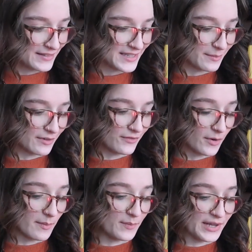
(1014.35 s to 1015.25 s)
Someone
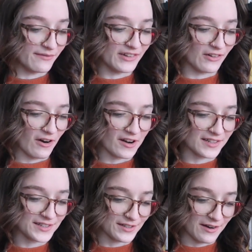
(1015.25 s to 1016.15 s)
from Bentonville,
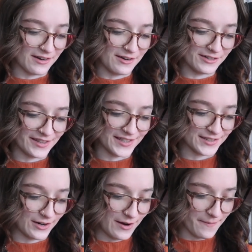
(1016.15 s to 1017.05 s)
Arkansas owned
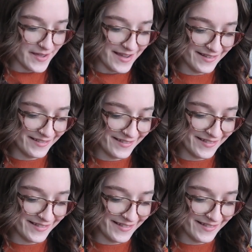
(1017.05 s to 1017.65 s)
this copy.